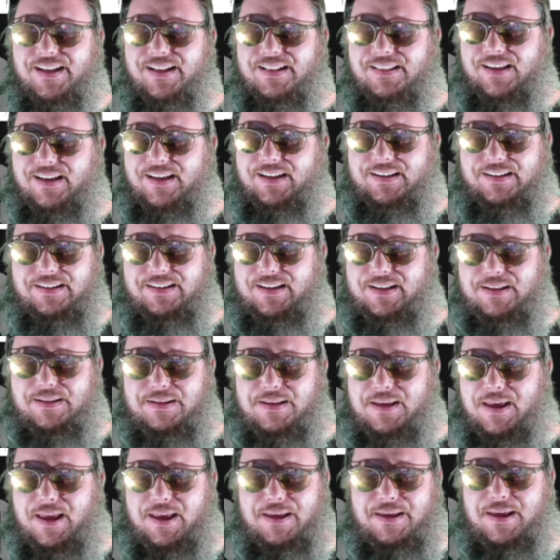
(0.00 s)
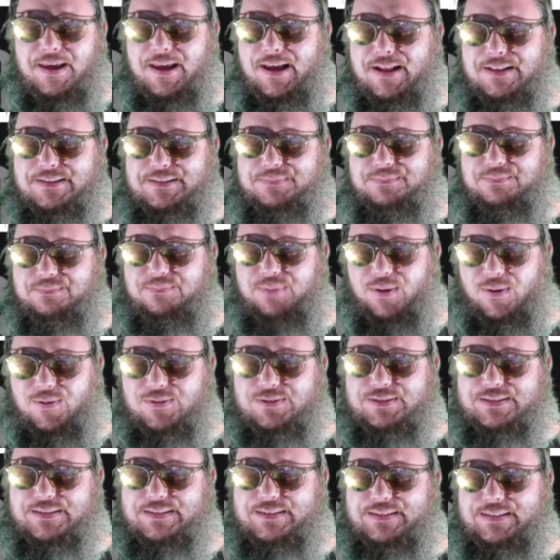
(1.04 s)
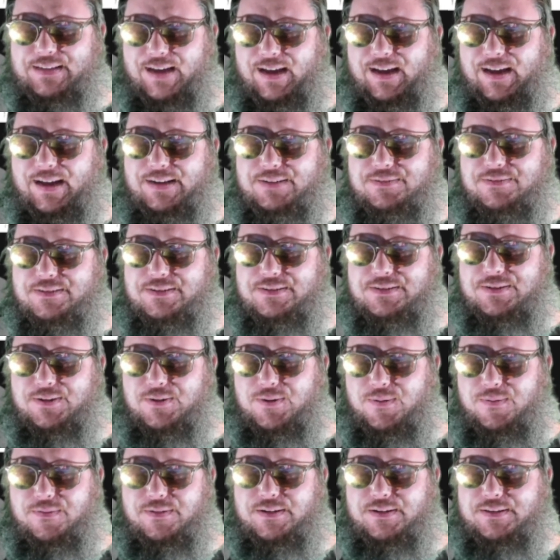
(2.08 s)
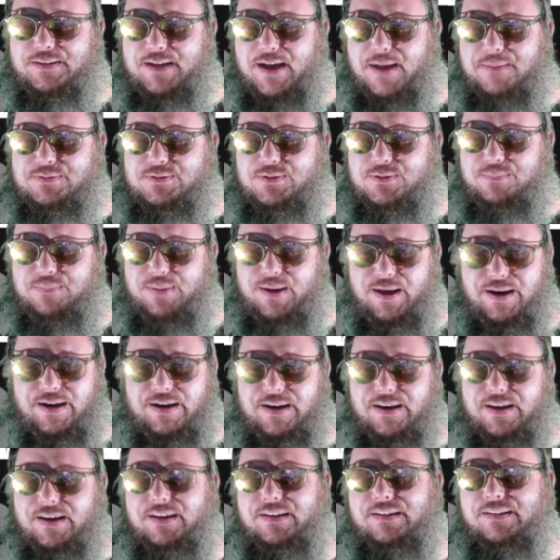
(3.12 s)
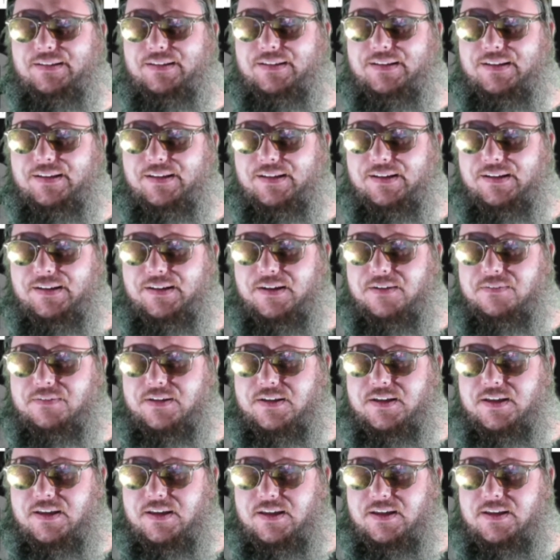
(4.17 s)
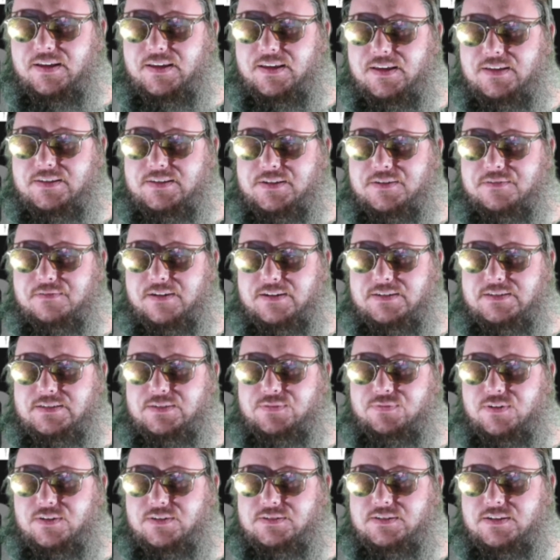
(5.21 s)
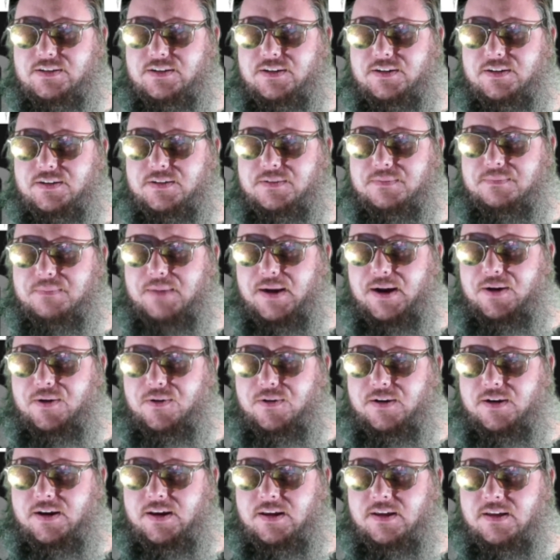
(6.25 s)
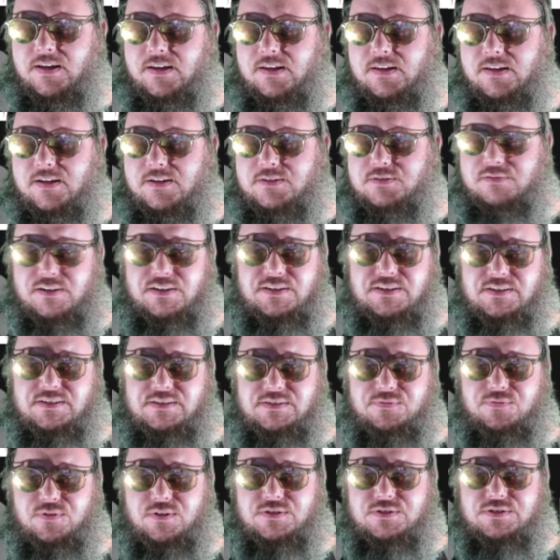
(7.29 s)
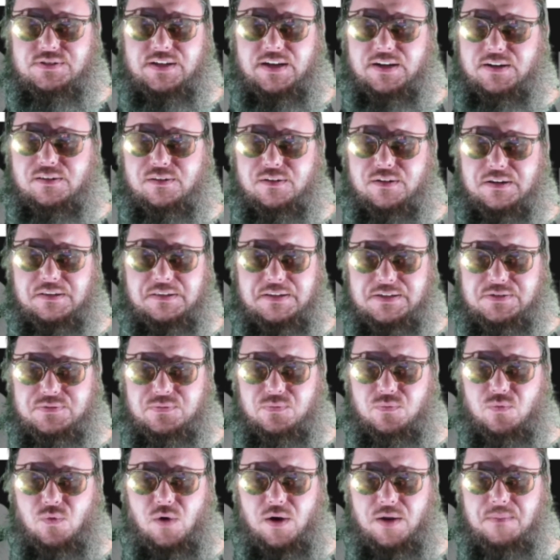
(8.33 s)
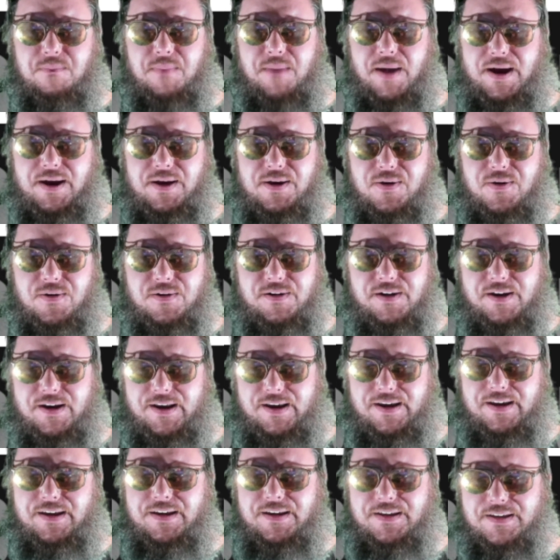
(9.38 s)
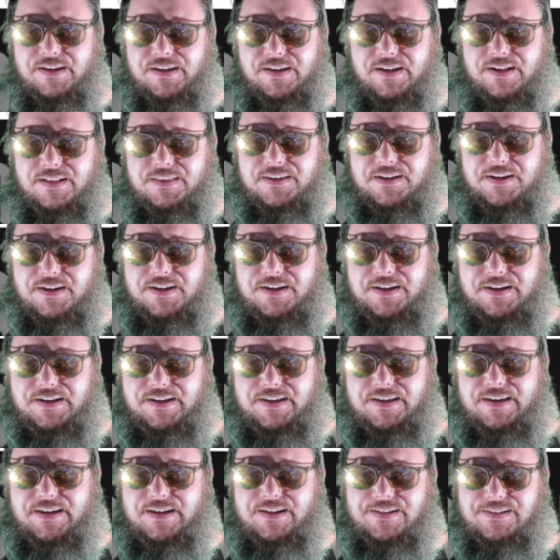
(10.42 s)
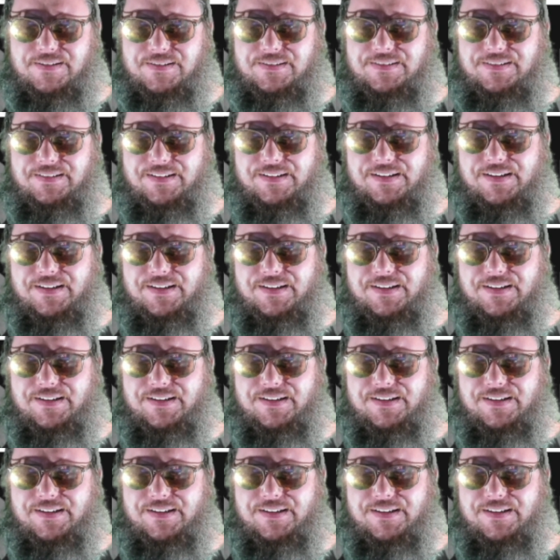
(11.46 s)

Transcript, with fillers: Like, it, it hits both sides with just over the top stupidity. Like, is it racist for us to hunt a minority? Is it racist for us not include at least one minority to hunt and kill?